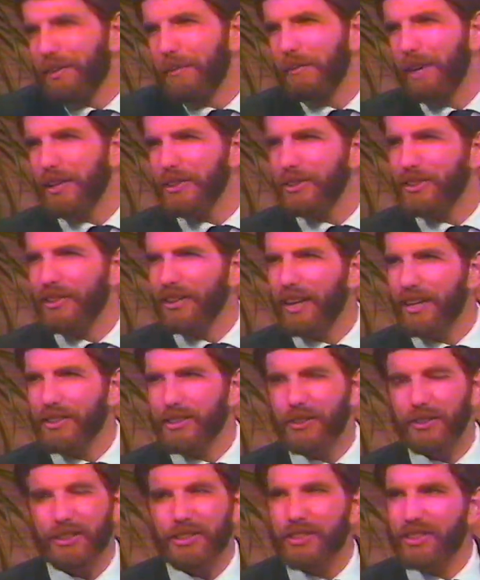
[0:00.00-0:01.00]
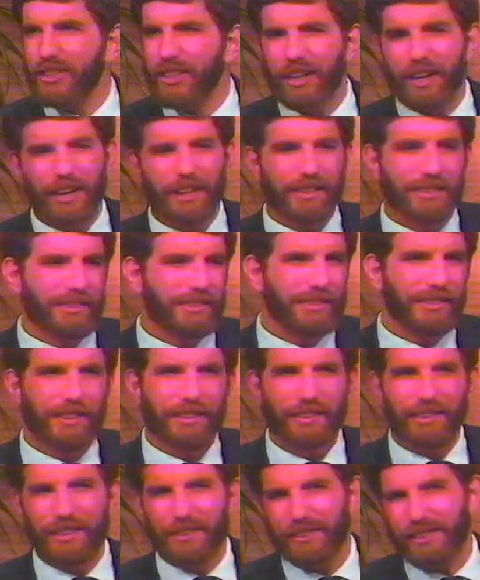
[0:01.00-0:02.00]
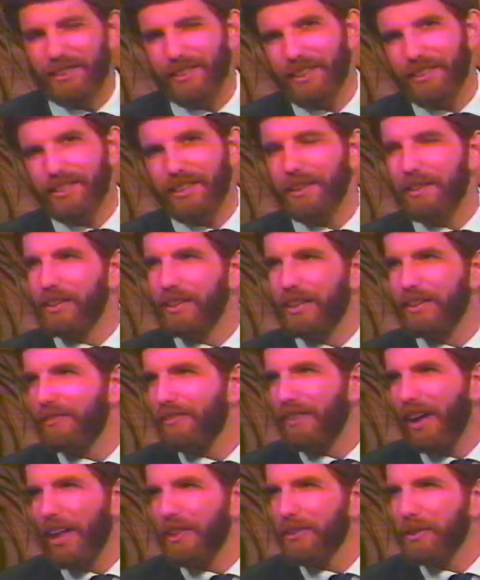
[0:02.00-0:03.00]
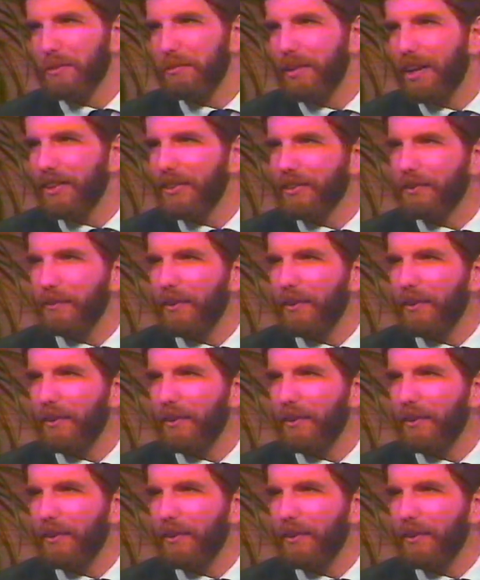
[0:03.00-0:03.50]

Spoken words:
westernized, Christianized, they say, leave father and mother.